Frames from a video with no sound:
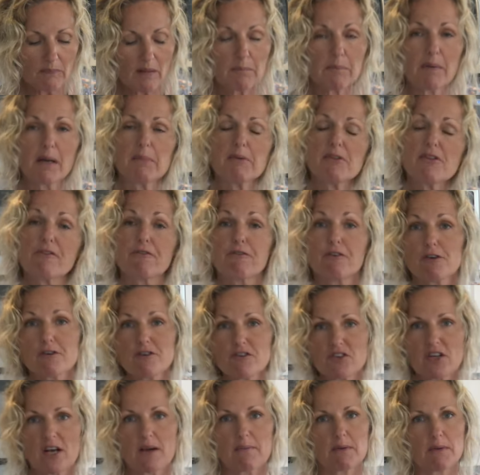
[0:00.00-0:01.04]
Maybe the
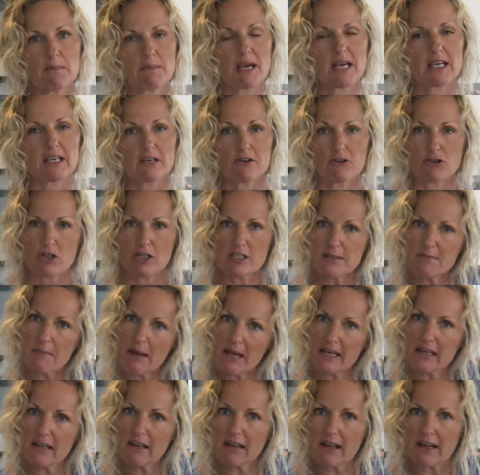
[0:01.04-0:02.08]
first time you make it, just
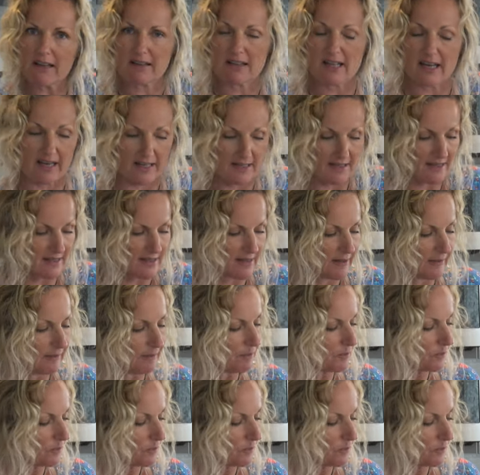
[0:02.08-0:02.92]
make it like this.